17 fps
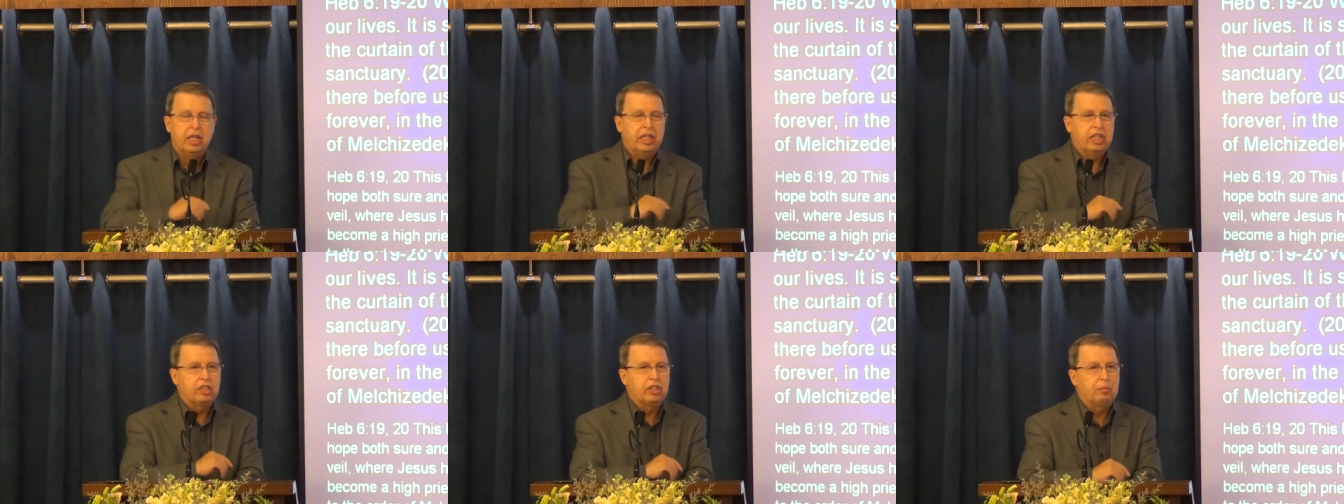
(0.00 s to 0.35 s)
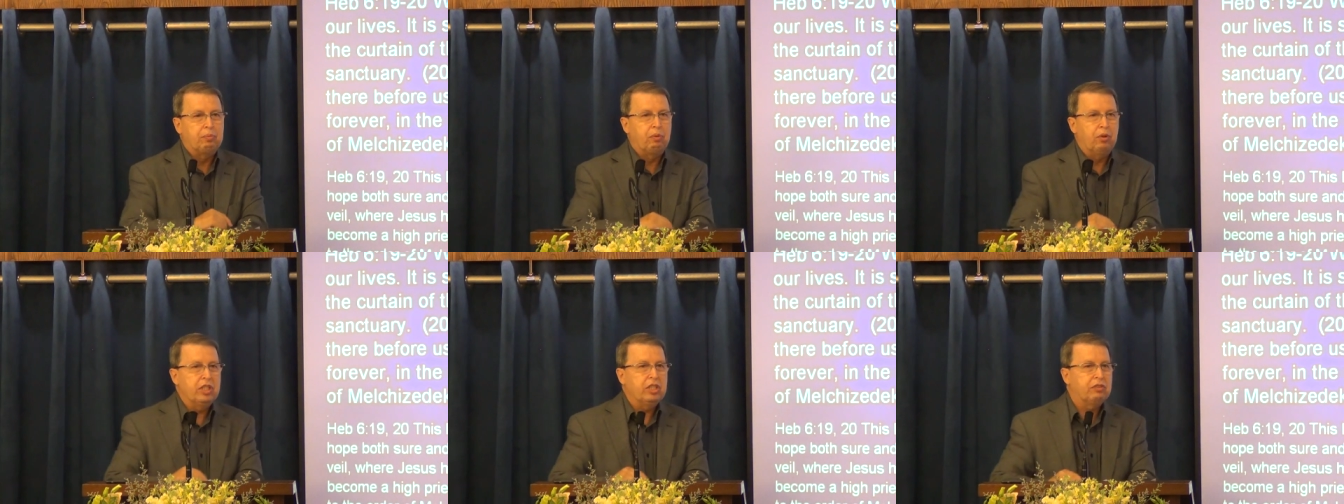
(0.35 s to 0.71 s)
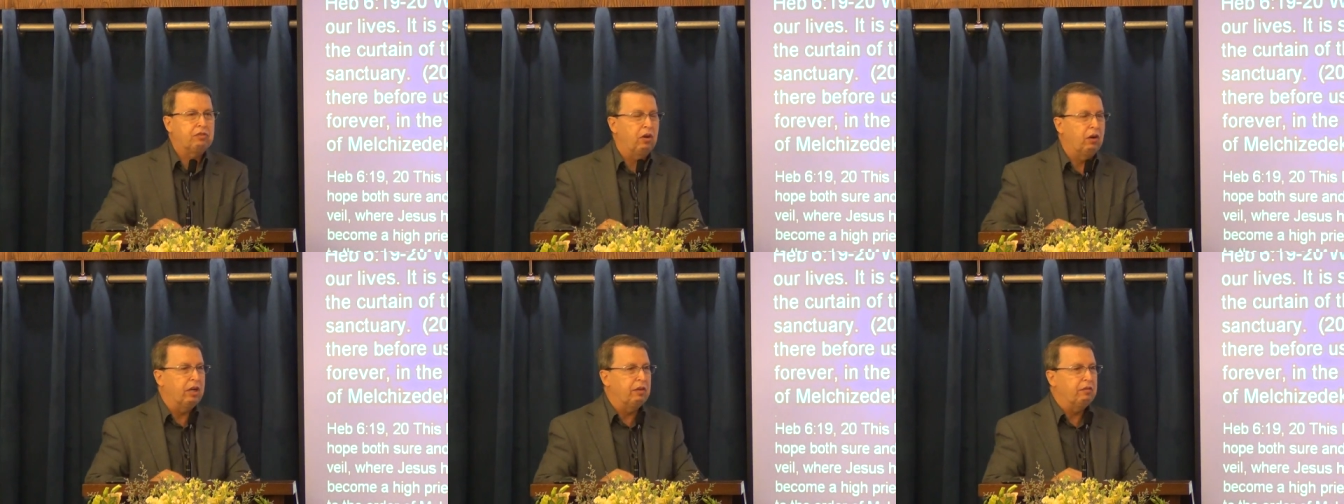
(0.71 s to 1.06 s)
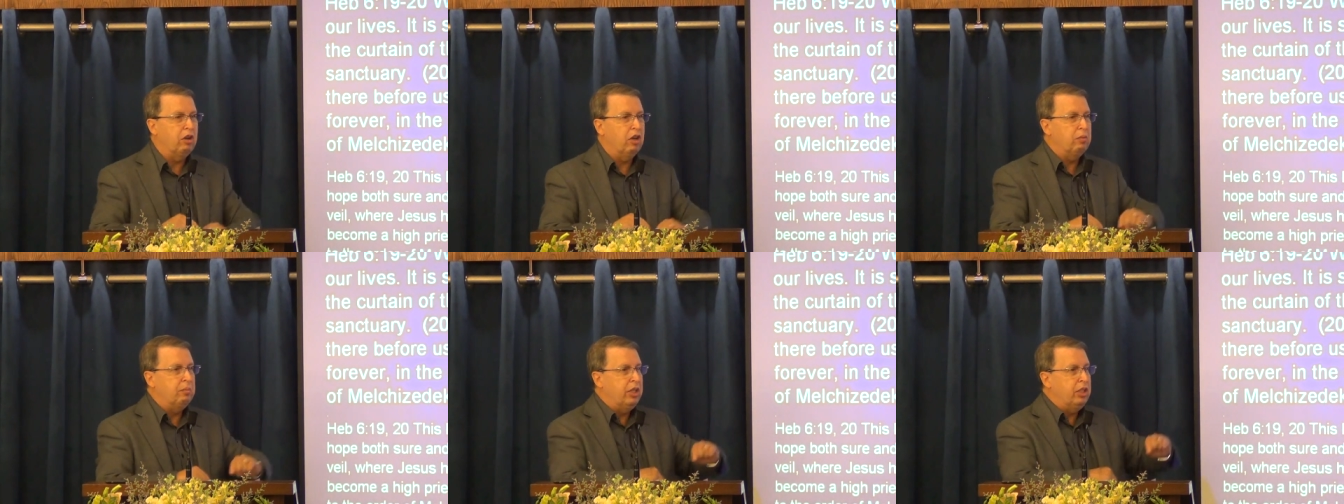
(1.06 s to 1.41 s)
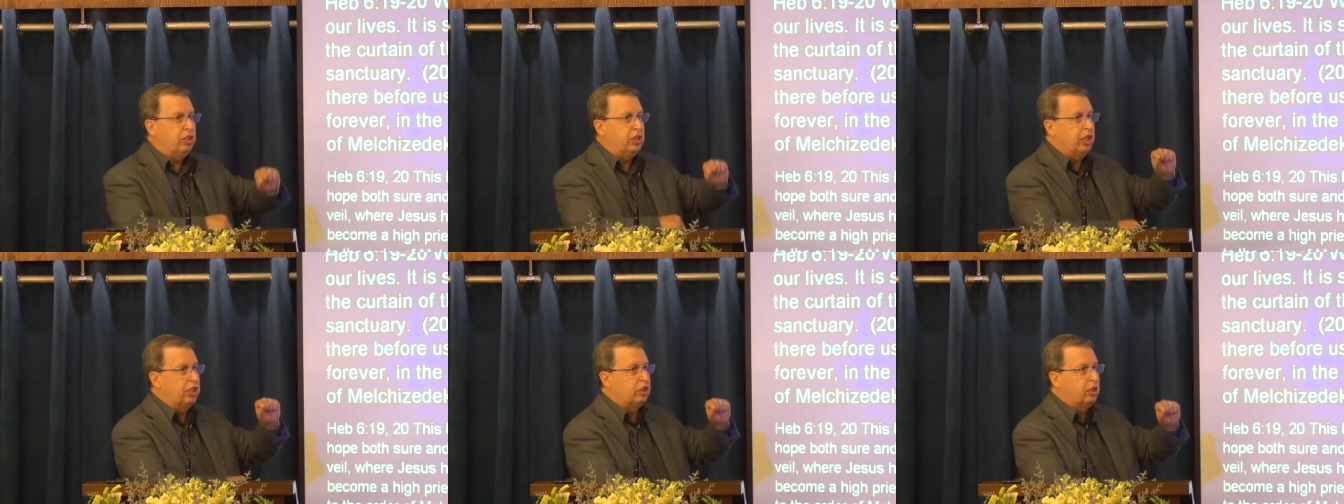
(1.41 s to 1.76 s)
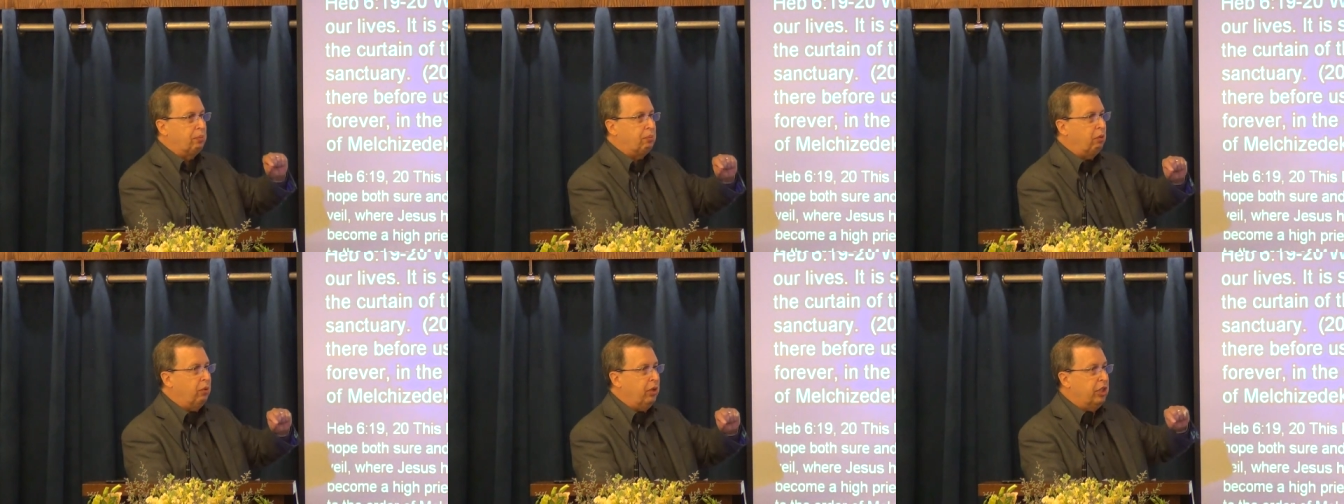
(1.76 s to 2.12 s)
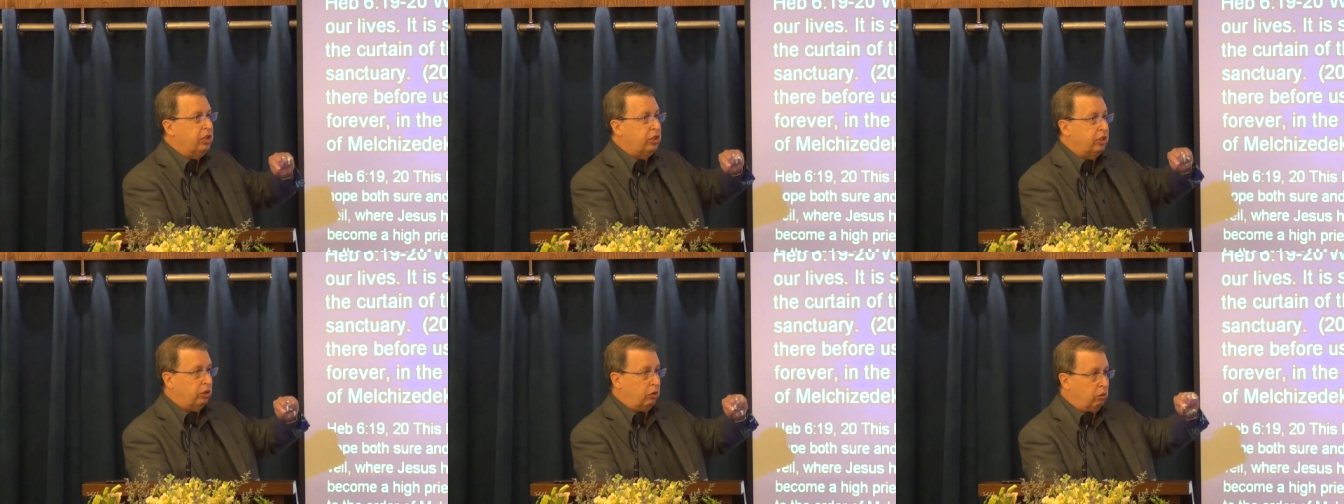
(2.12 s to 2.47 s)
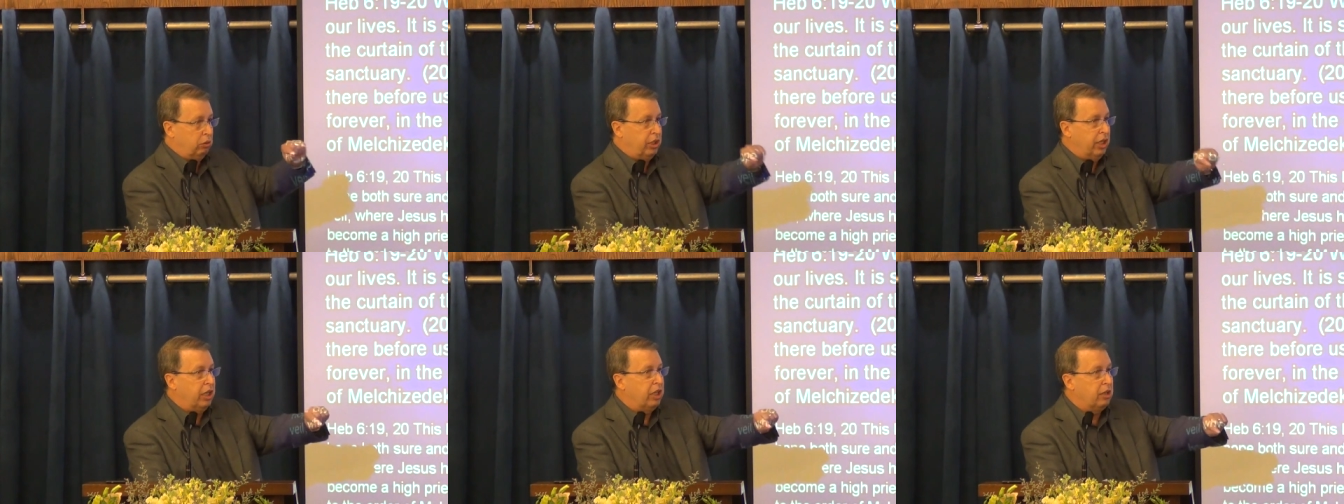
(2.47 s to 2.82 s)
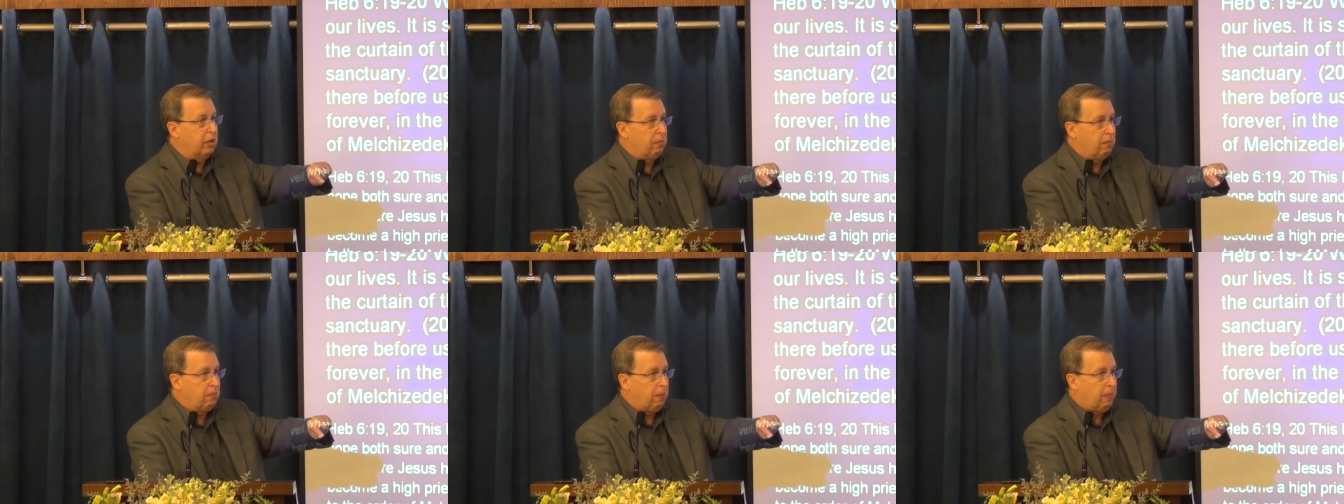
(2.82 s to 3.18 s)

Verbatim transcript: He is a priest forever means he is a priest today.